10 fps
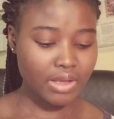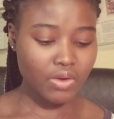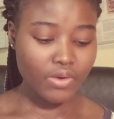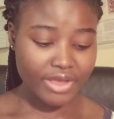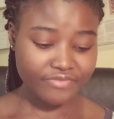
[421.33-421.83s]

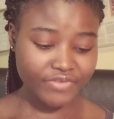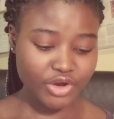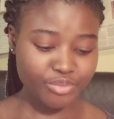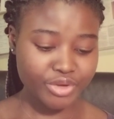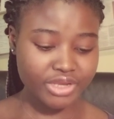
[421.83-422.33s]
or
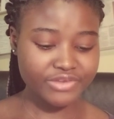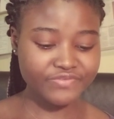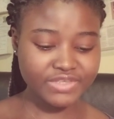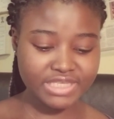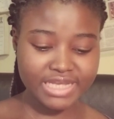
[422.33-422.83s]
environment, the
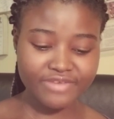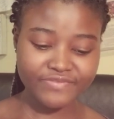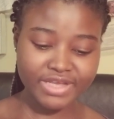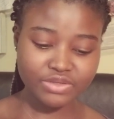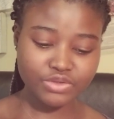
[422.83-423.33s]
physical
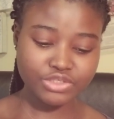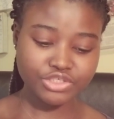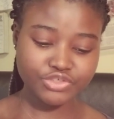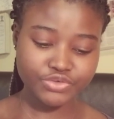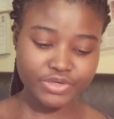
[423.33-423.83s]
factors, the
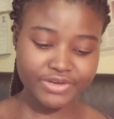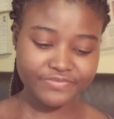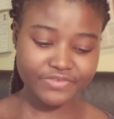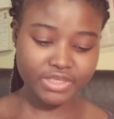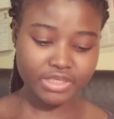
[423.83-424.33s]

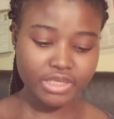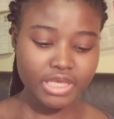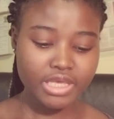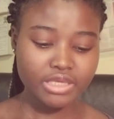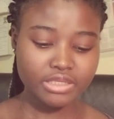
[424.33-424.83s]
geography,
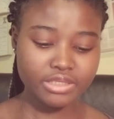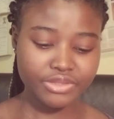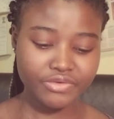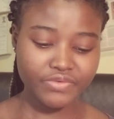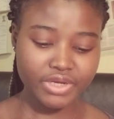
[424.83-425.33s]
the
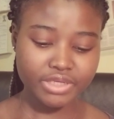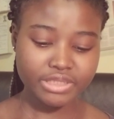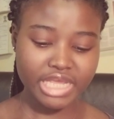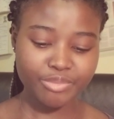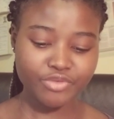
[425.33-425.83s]
terrain,
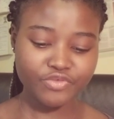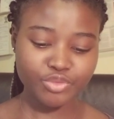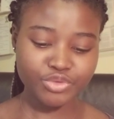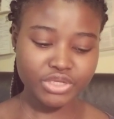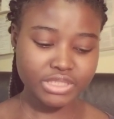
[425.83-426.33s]
type of
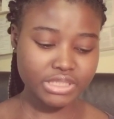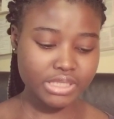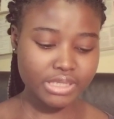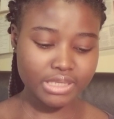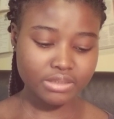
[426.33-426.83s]

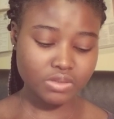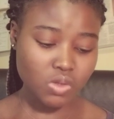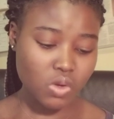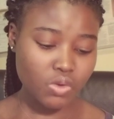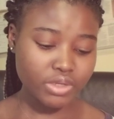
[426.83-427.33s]
community, and so
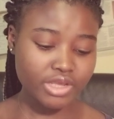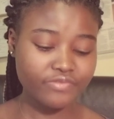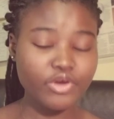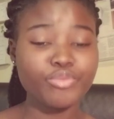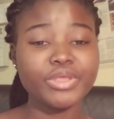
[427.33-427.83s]
on.
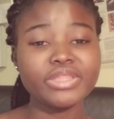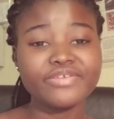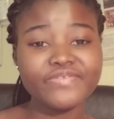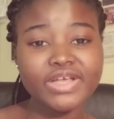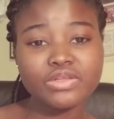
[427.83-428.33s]
Environmental
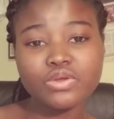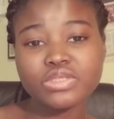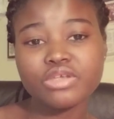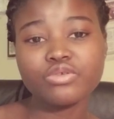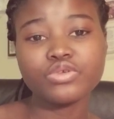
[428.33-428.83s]

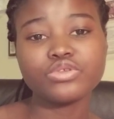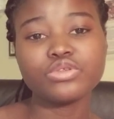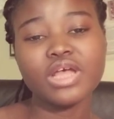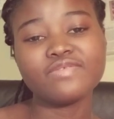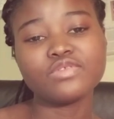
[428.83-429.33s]
factors. And you also
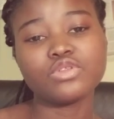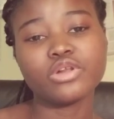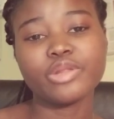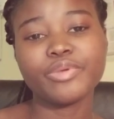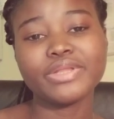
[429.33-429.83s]
have to
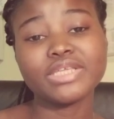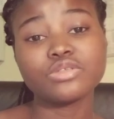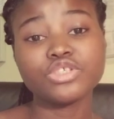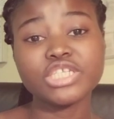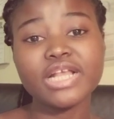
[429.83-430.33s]
talk about the
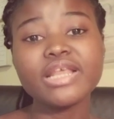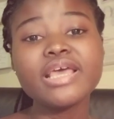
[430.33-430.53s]
social